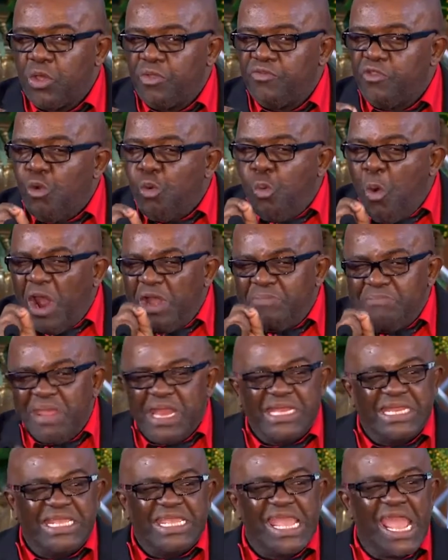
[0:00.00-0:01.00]
the One
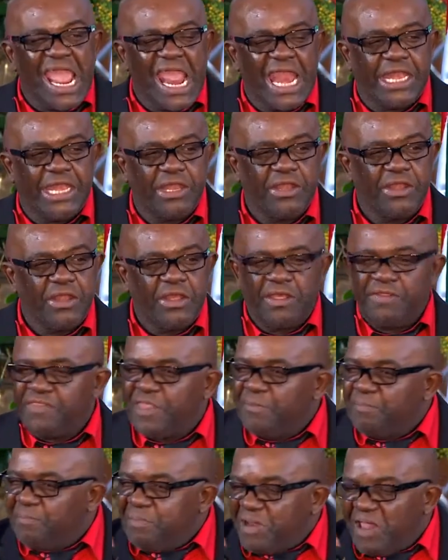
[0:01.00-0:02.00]
Man Can,
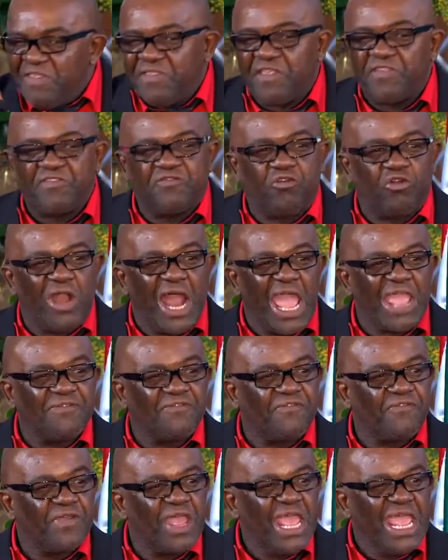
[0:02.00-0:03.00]
the Brothers for
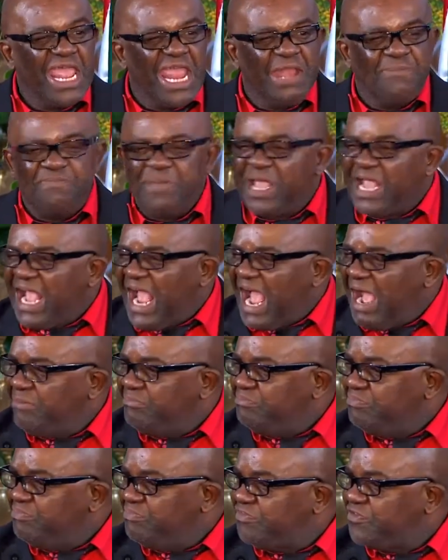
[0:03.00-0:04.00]
Life, it
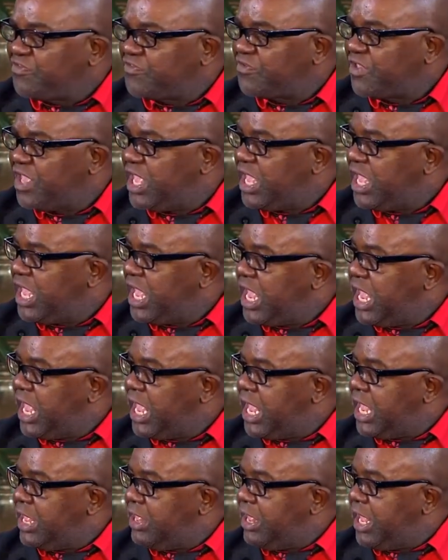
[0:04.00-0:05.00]
becomes
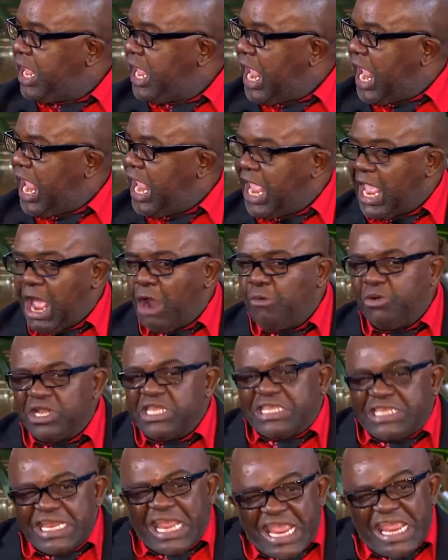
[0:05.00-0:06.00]
our
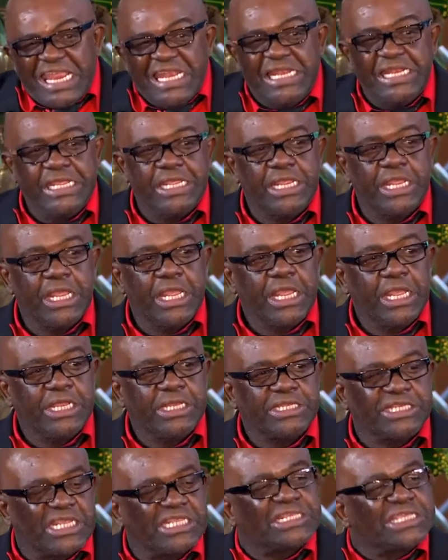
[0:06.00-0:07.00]
daily
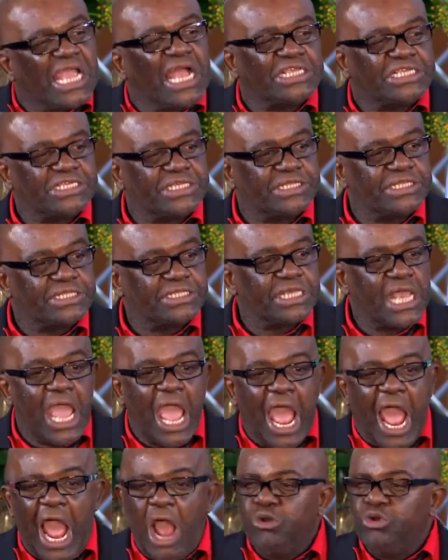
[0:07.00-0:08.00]
discussions?
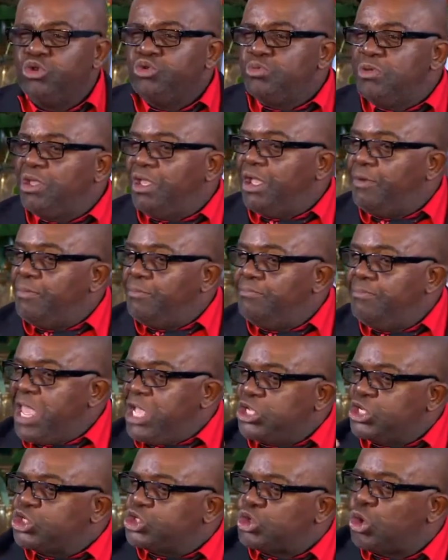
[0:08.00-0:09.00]
How do we
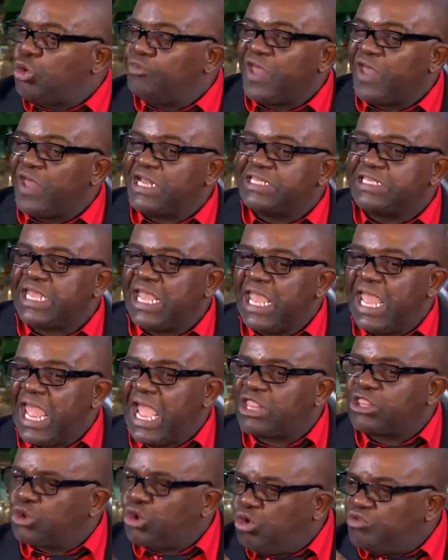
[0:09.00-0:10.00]
make sure that
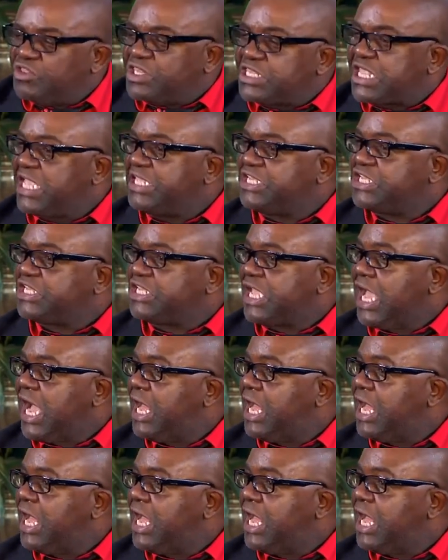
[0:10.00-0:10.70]
at Constantia,